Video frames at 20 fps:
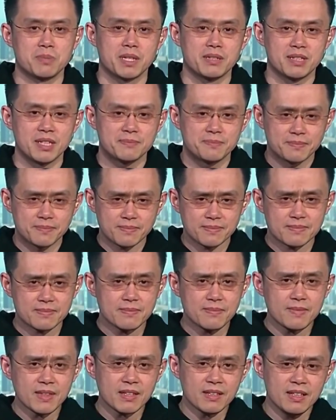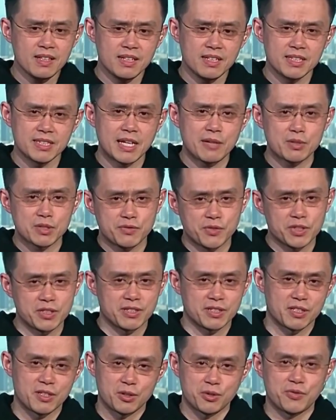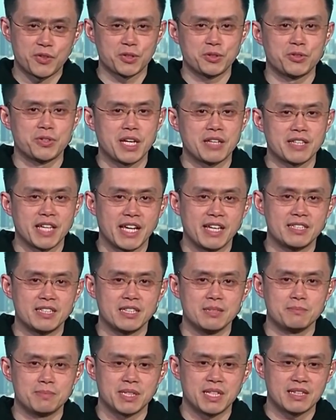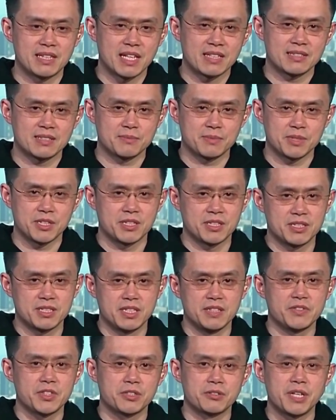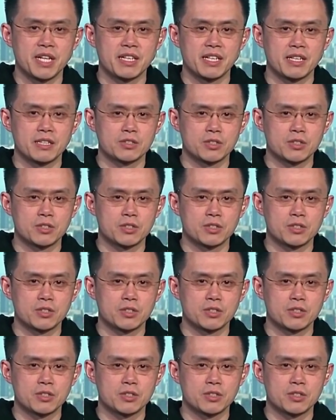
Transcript: But that was for the goal for 2018, but that's achieved already.